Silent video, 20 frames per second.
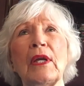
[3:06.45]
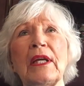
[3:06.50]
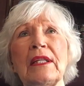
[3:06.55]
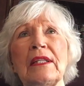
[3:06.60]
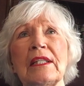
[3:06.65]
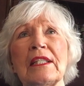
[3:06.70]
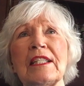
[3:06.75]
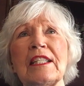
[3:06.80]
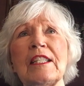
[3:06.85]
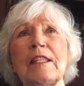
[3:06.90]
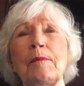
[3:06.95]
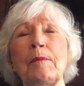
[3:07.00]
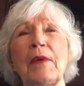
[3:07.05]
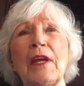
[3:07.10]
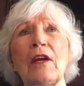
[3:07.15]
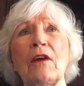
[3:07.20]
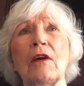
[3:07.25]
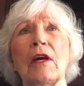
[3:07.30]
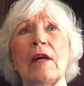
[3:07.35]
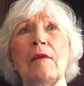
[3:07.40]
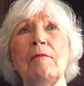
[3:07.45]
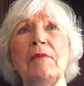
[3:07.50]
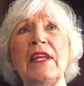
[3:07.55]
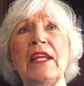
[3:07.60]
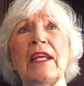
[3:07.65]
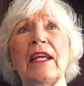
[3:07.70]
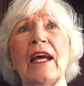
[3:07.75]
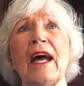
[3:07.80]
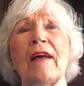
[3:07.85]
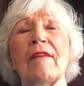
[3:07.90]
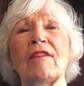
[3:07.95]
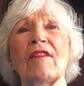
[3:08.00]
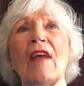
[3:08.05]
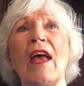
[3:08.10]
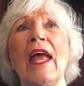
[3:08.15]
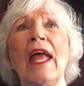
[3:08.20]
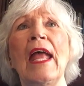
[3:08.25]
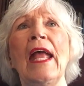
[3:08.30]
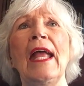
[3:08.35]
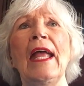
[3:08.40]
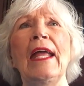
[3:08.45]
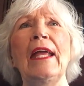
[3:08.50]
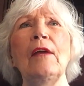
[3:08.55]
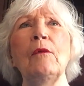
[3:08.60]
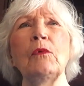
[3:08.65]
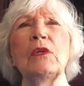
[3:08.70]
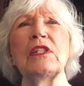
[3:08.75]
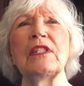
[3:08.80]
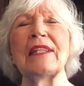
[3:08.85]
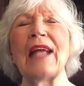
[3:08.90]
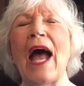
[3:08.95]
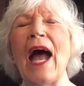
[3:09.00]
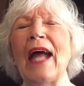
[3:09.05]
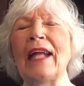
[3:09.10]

in his spirit, because it was,